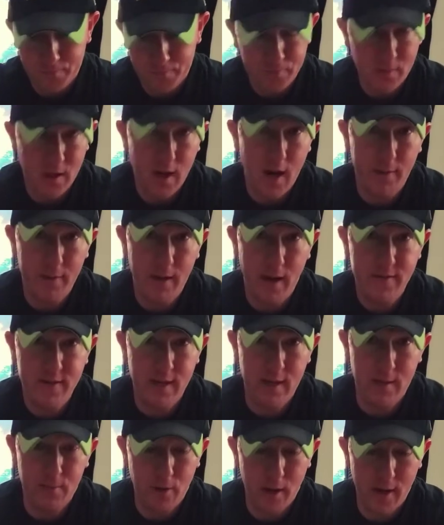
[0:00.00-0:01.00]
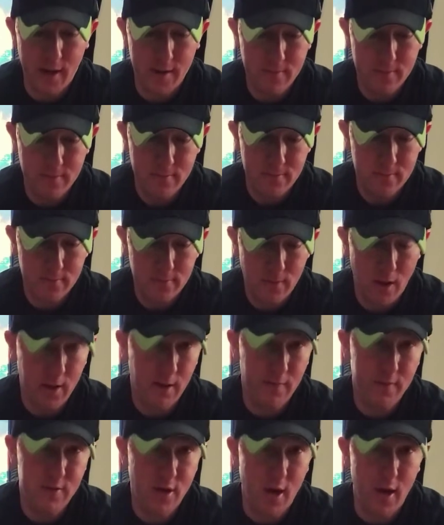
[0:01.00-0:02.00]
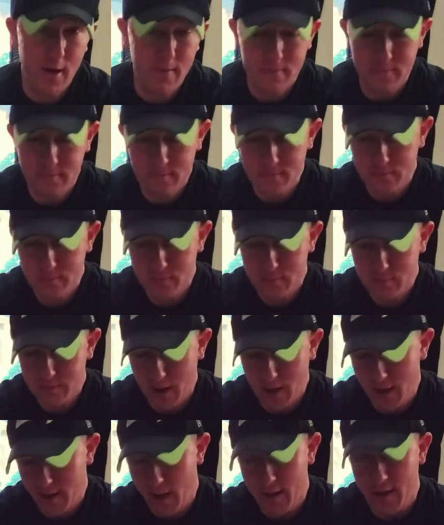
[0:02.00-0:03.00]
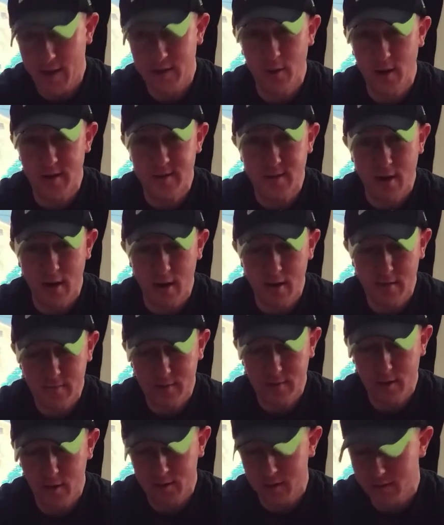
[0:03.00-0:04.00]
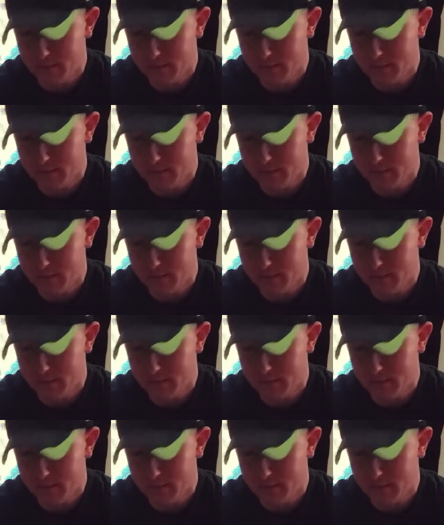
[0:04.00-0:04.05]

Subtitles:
I've seen it played. I'll give it a shot. I liked what I saw, and I'll give it a